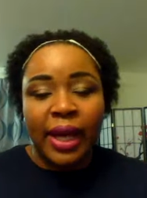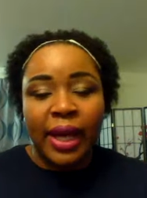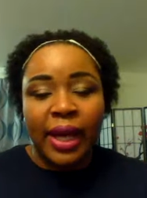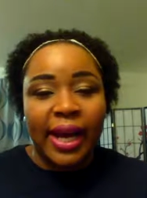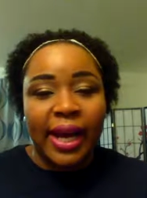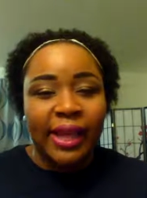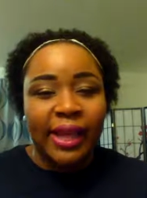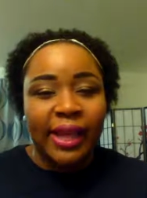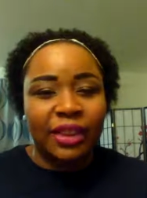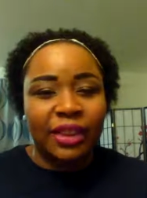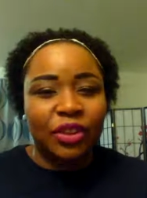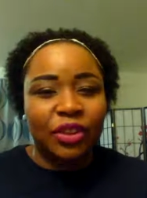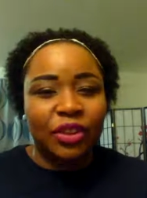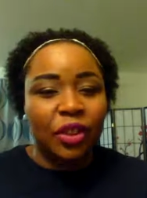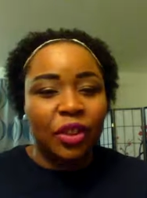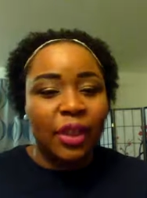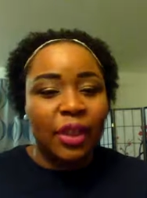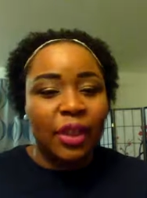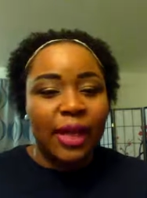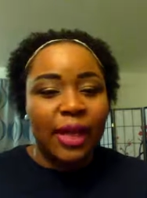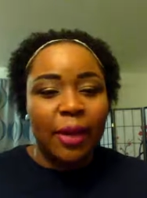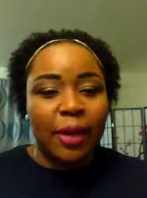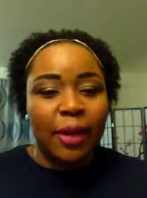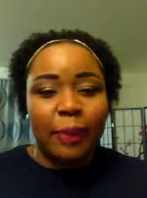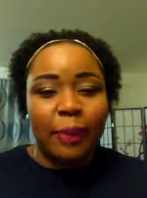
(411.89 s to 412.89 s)
I
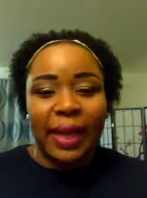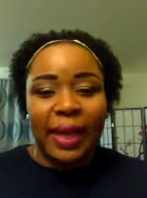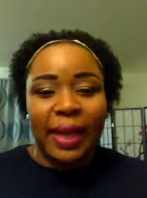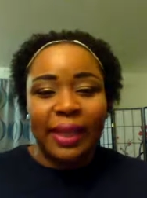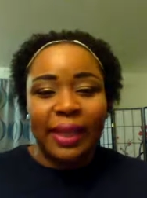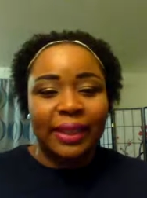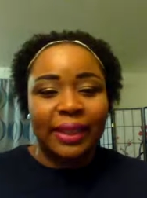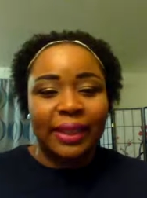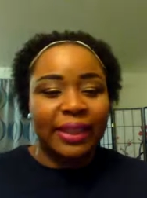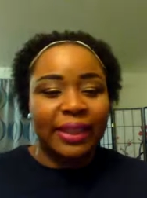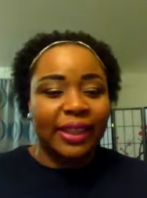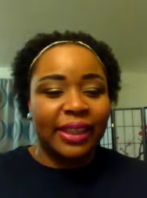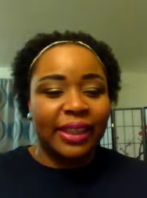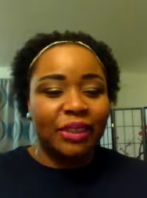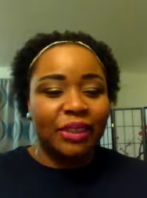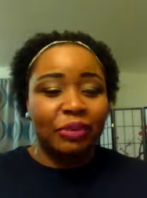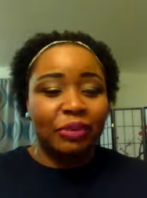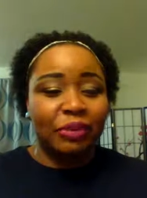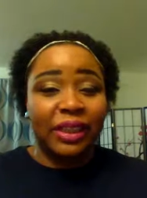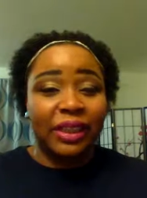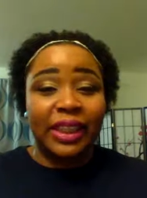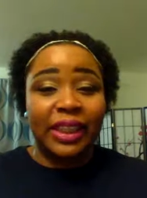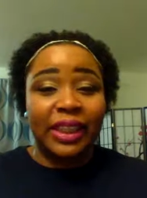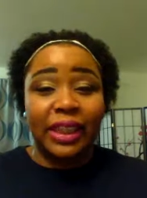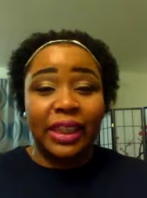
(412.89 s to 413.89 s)
started out back in the days
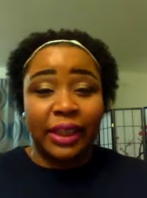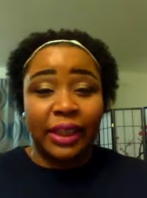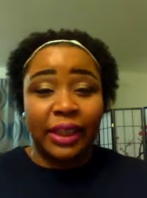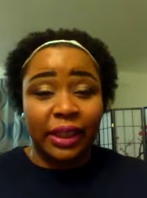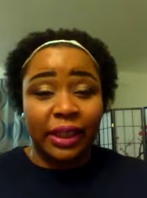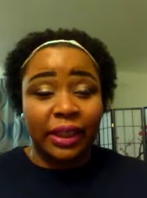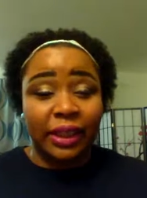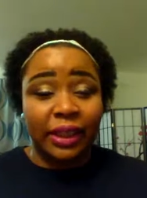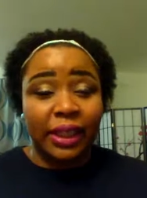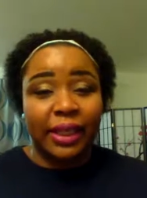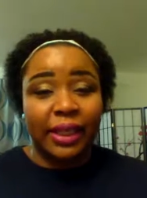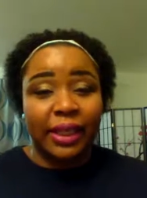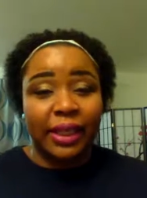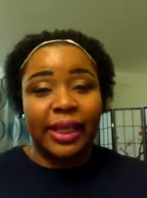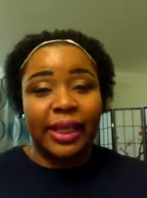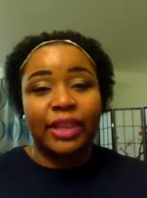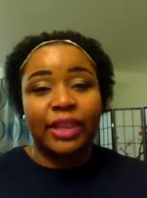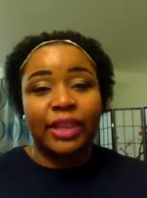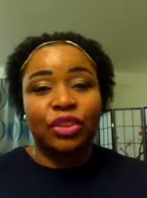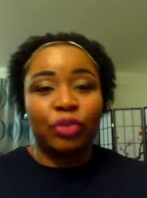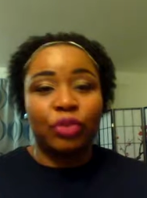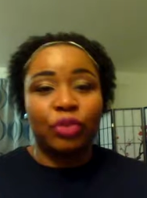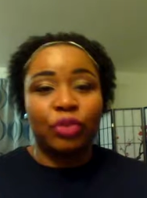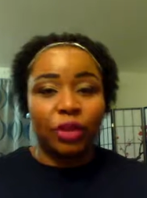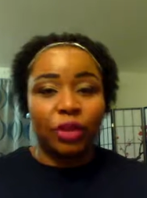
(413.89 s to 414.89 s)
with Clinique, and then I
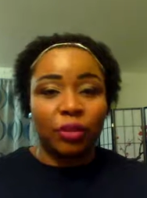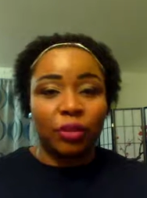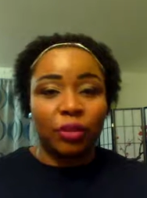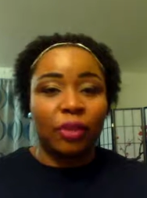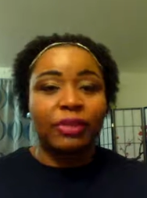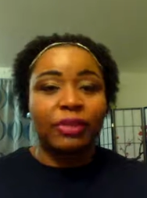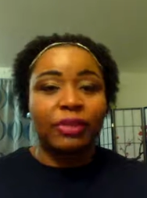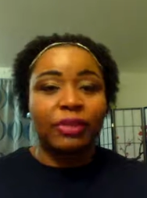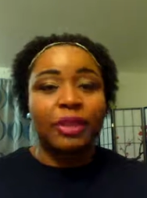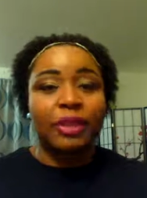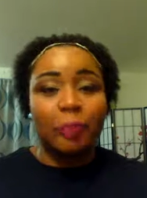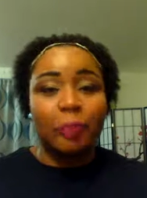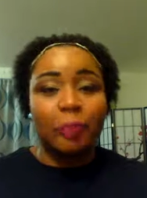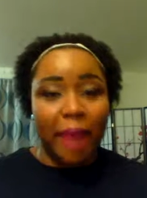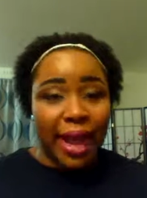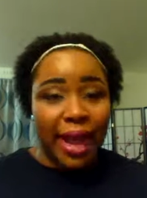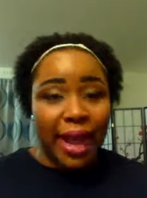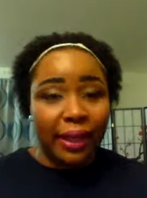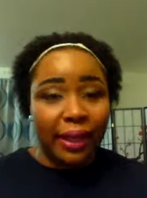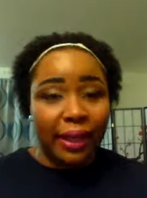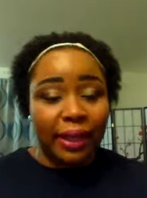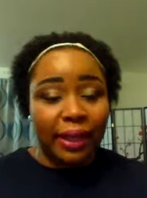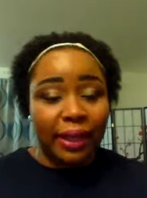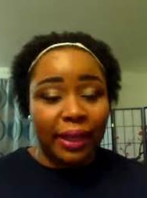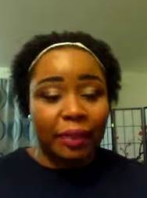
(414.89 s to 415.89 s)
switched off to
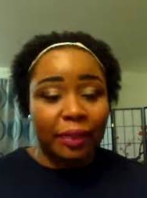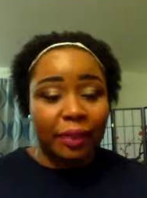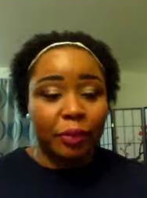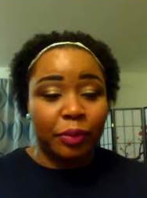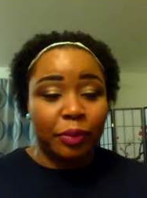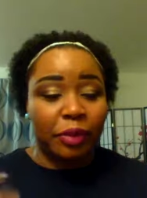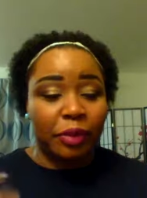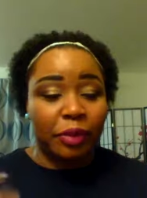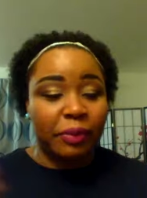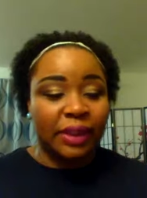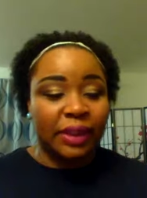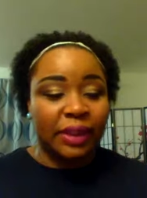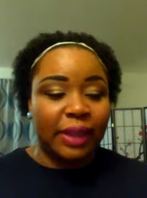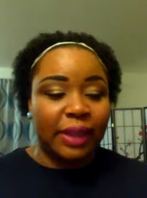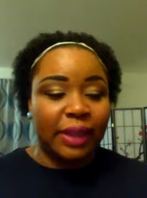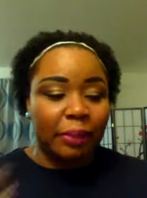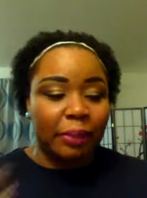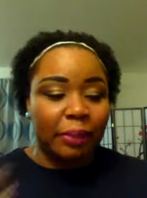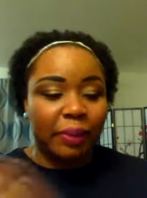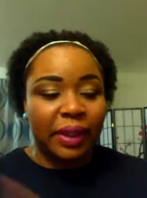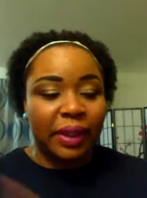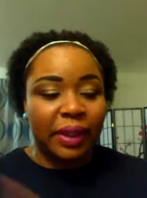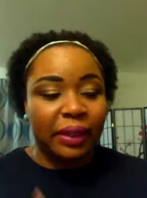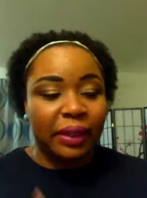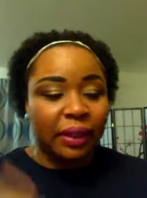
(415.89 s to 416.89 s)
MAC, and pretty much
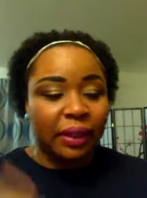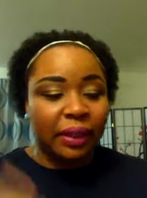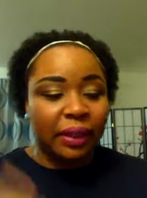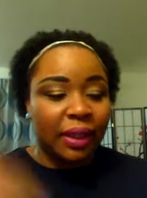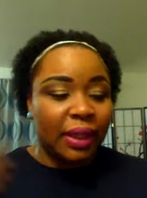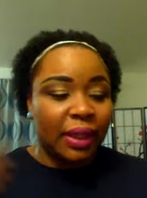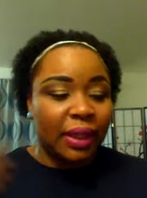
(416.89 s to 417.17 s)
I've been